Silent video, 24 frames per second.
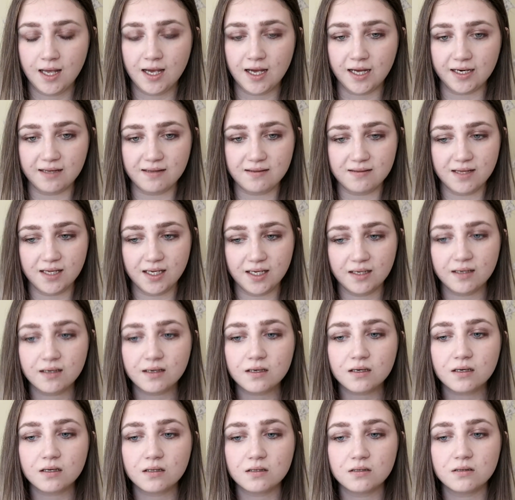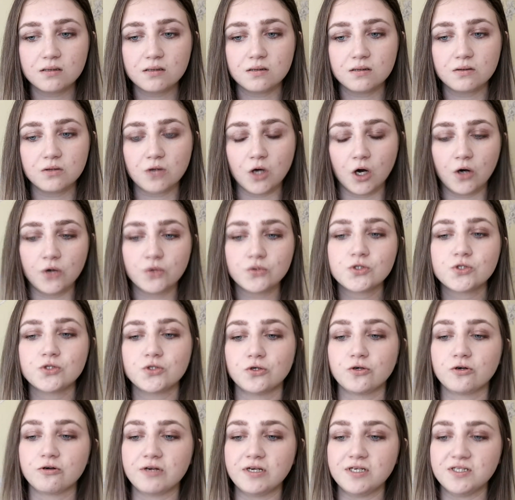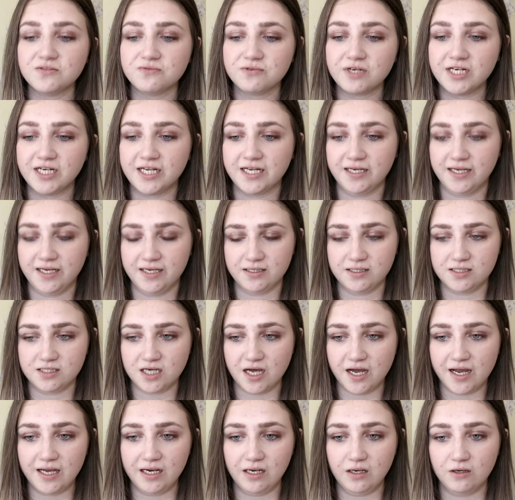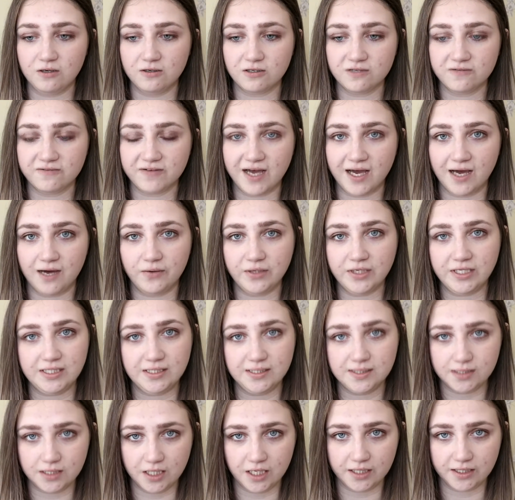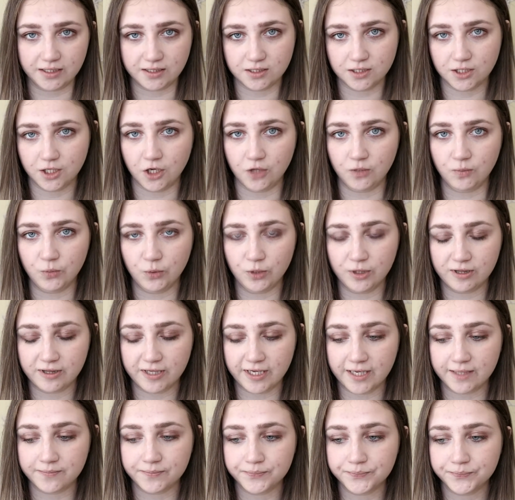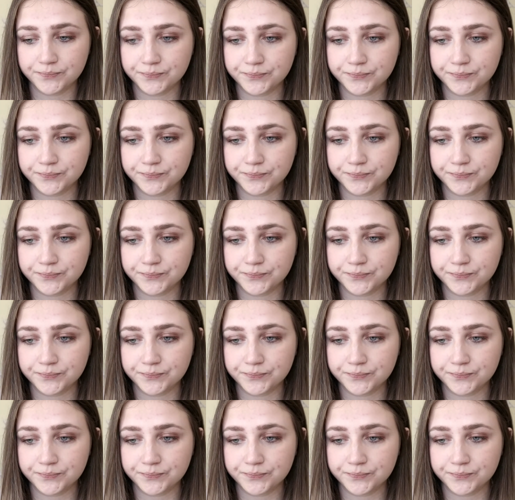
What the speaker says: And I think the whole story is really an inner dialogue of how he's learning to cope with that.